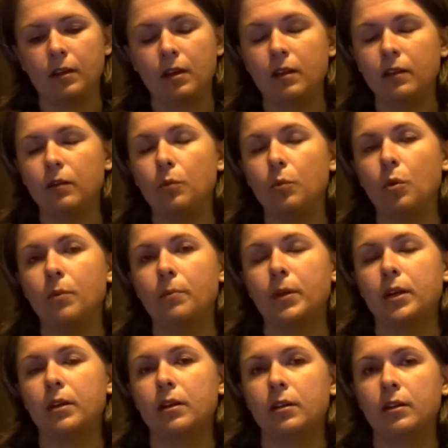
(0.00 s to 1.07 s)
The woman
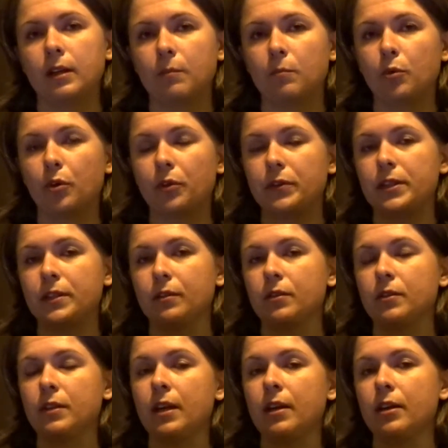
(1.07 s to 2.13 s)
that brought this
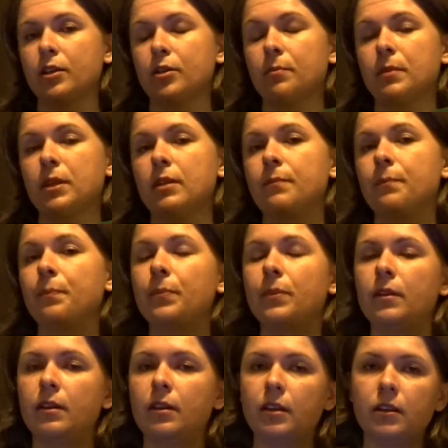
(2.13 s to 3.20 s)
container to me
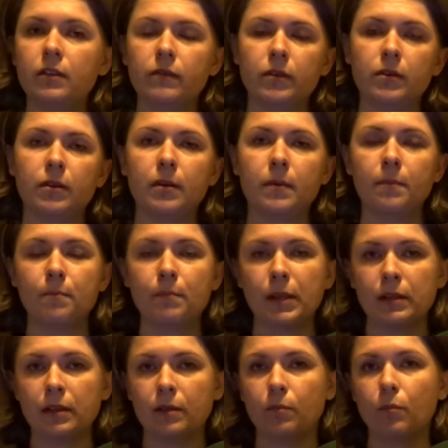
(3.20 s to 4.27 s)
even met
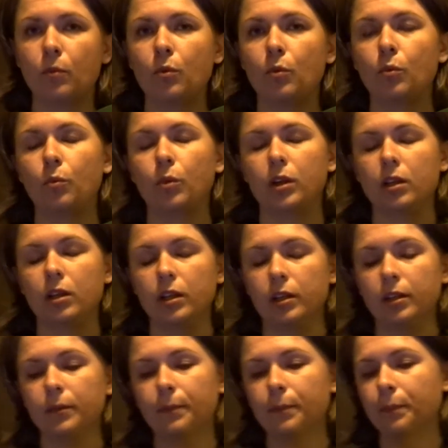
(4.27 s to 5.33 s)
him one day,
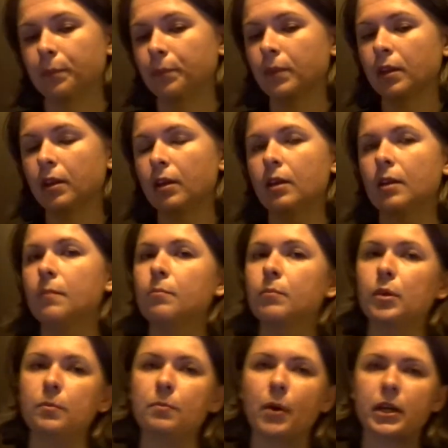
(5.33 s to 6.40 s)

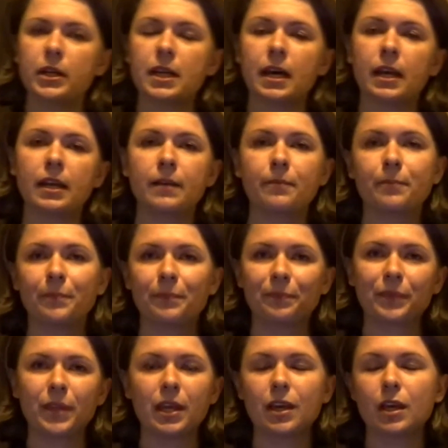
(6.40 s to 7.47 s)
but by then
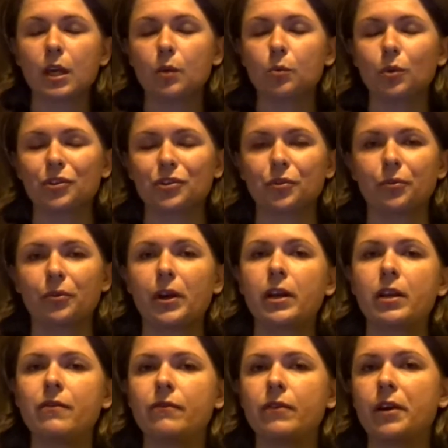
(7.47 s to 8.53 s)
he was already
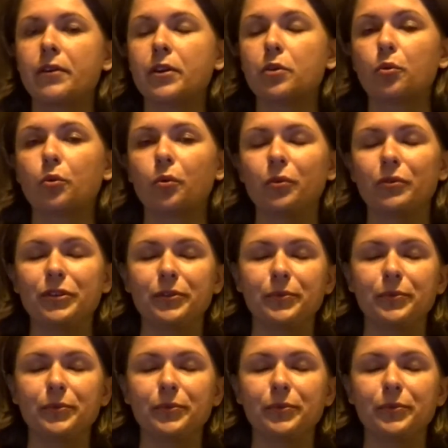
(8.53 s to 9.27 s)
very old,